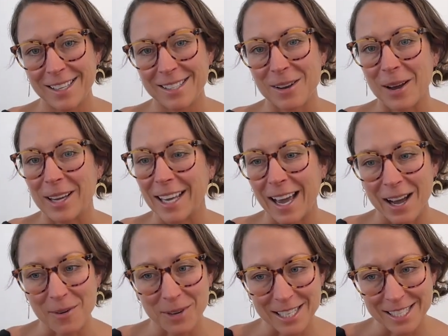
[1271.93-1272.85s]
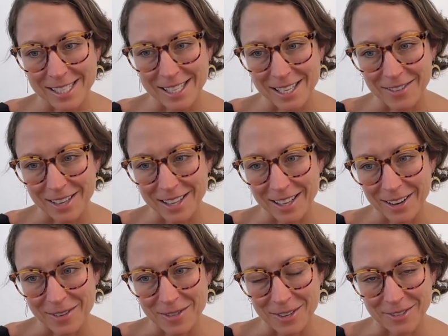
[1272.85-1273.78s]
So I can't wait to see you in
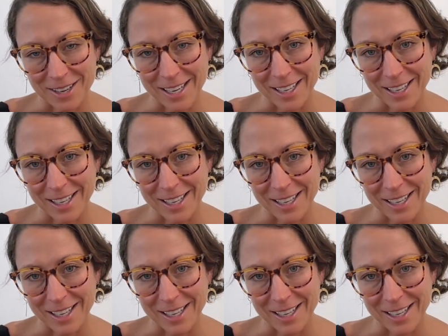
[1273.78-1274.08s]
there if you're ready.